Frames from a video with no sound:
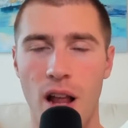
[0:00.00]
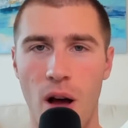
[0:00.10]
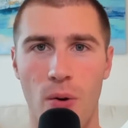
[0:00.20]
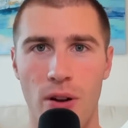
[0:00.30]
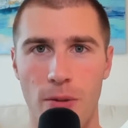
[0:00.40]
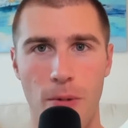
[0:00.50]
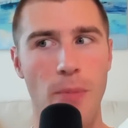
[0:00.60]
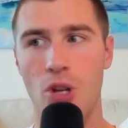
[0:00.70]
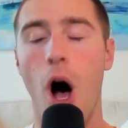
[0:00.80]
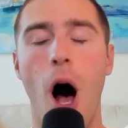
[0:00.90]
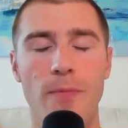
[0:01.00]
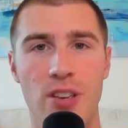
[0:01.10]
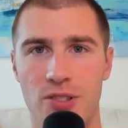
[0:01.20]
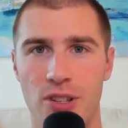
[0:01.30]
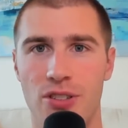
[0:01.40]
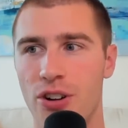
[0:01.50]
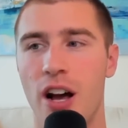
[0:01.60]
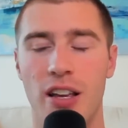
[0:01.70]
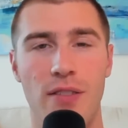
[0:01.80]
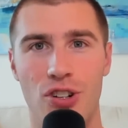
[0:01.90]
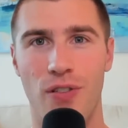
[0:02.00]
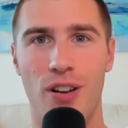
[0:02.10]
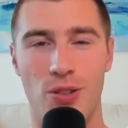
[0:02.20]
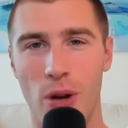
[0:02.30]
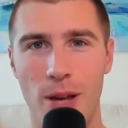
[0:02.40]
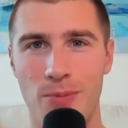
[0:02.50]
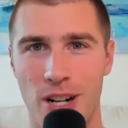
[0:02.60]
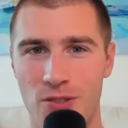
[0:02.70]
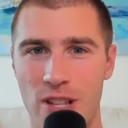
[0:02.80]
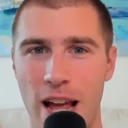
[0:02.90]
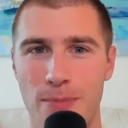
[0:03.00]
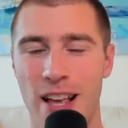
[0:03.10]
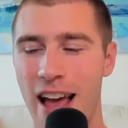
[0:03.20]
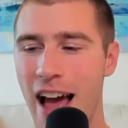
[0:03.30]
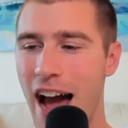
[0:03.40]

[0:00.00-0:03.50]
No, the problem is obviously that you're not giving Javonte Williams enough snaps.